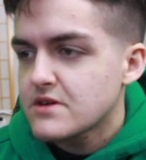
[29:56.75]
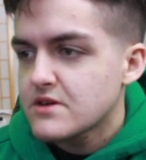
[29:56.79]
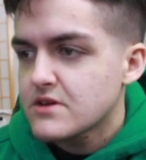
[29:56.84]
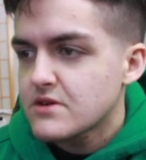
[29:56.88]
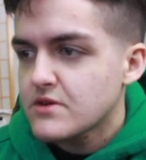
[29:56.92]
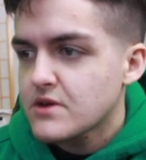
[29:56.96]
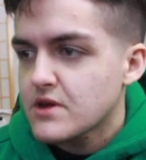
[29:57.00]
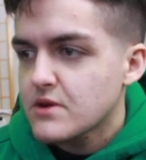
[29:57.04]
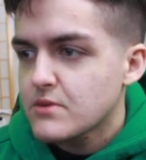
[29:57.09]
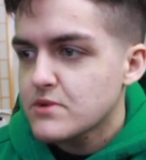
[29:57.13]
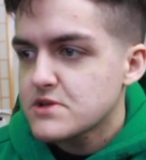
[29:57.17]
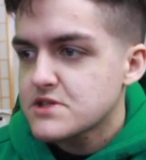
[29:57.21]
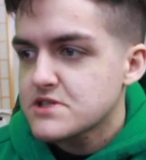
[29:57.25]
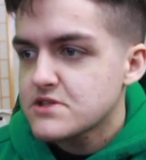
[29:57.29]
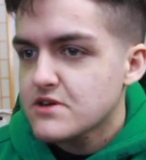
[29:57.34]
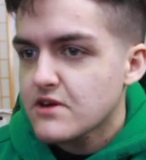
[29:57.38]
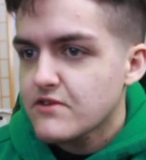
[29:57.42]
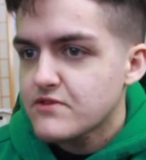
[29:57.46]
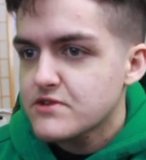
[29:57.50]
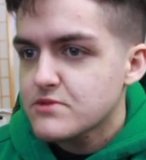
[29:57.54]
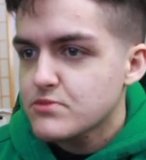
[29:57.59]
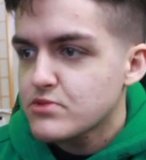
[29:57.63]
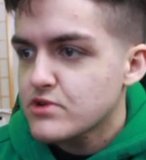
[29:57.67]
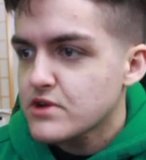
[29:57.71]
Okay, we still
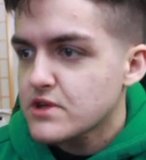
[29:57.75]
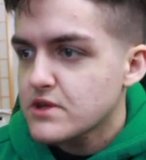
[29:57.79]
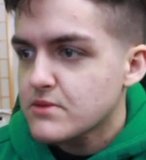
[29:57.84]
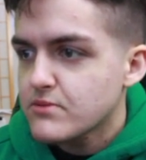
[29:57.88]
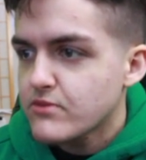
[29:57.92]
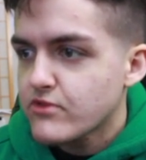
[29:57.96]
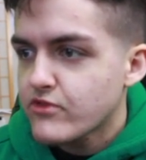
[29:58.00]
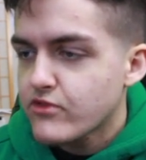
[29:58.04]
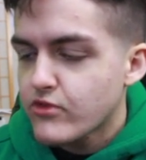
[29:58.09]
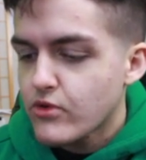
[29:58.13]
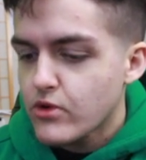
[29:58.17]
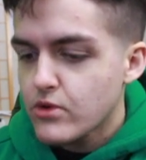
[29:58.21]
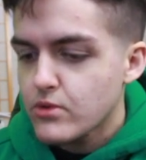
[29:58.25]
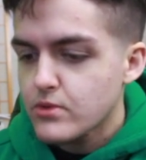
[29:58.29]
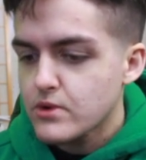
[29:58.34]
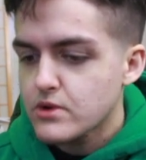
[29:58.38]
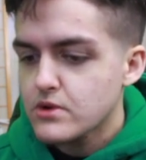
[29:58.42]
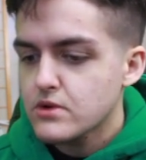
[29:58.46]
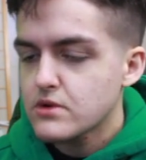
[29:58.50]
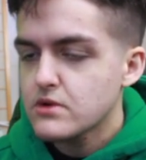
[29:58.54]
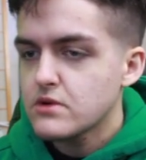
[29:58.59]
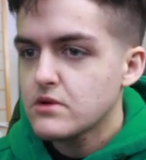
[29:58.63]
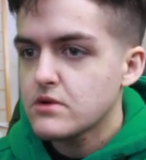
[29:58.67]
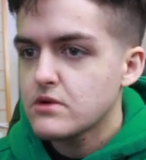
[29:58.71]
have to bring them
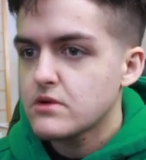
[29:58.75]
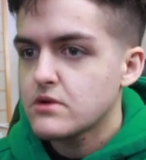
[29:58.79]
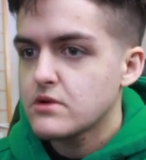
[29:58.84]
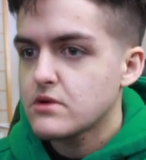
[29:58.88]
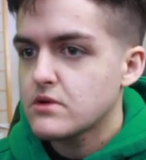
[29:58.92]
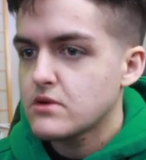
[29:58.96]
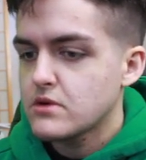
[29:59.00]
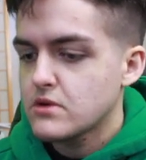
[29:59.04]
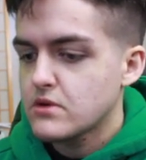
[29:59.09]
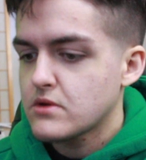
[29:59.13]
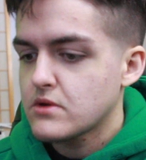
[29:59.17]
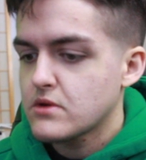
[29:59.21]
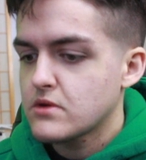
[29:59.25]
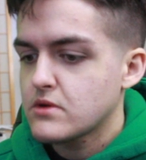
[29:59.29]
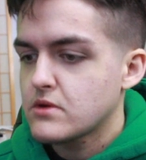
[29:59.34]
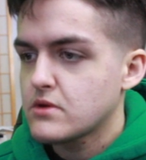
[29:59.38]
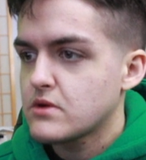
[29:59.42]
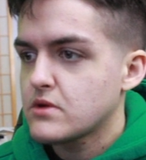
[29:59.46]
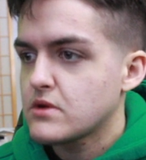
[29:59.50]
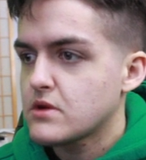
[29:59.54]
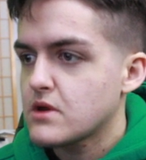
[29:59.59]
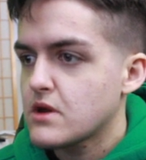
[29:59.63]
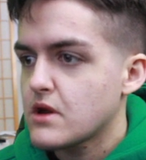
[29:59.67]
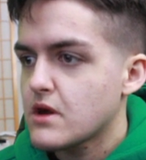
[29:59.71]
forward.
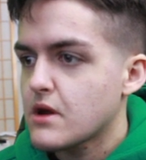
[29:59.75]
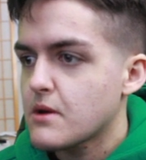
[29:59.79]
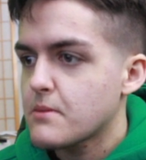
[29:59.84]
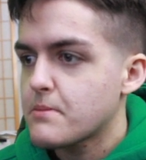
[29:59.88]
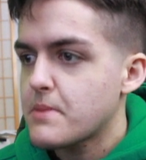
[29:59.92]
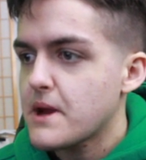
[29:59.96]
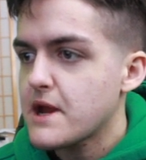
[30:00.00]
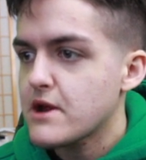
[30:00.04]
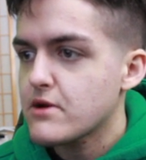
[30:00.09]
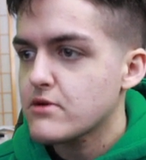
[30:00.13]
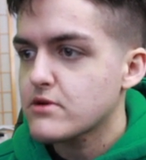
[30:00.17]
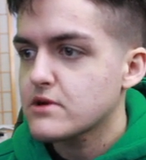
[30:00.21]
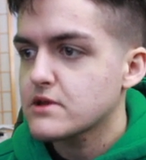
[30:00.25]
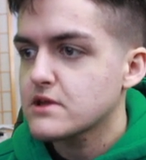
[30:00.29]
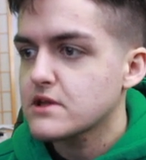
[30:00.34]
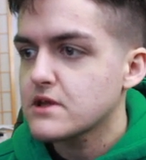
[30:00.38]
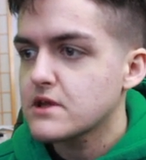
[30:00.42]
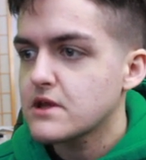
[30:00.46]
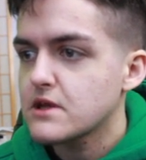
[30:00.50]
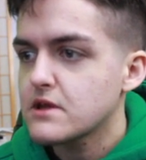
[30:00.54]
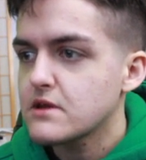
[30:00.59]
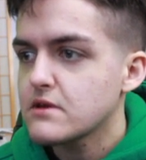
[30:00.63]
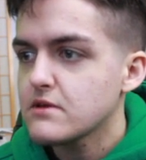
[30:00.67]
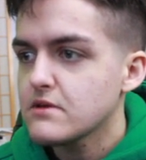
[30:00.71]

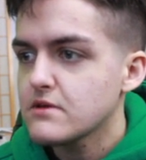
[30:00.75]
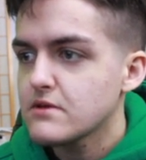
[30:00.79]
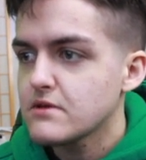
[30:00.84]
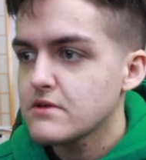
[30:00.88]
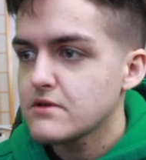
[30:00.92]
Apparently.